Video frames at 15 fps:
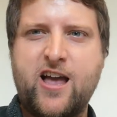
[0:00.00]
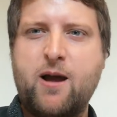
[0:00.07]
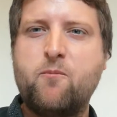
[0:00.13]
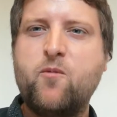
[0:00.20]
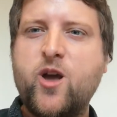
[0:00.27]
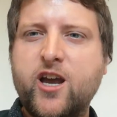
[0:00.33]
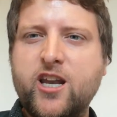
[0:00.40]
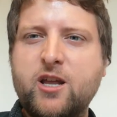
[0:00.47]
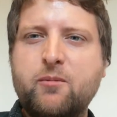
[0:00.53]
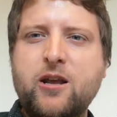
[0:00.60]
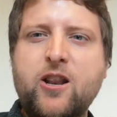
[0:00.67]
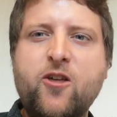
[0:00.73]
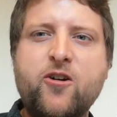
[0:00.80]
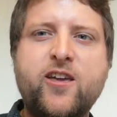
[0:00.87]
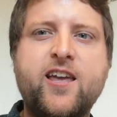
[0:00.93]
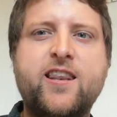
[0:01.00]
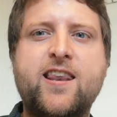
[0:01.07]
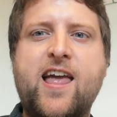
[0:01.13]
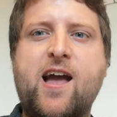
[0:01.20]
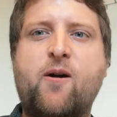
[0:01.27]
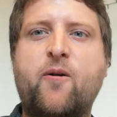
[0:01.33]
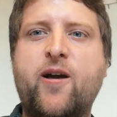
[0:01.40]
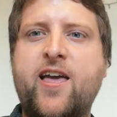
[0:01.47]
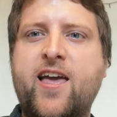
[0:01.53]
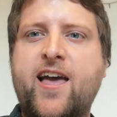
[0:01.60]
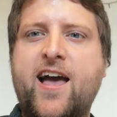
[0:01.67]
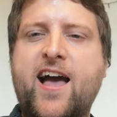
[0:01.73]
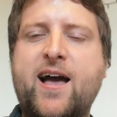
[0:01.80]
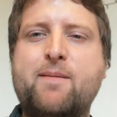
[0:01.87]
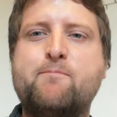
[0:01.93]
and we're going to be looking now
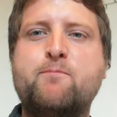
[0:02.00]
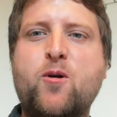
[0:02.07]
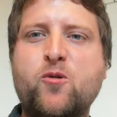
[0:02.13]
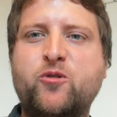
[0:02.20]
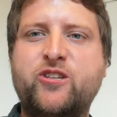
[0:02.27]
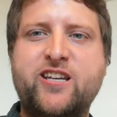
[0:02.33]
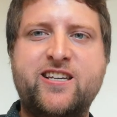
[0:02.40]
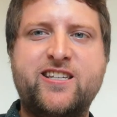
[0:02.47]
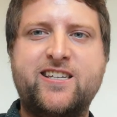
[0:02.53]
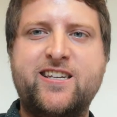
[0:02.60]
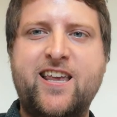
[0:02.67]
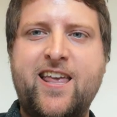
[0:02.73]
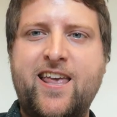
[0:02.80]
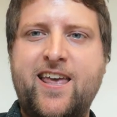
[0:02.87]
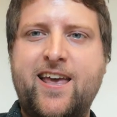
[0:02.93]
at Moses.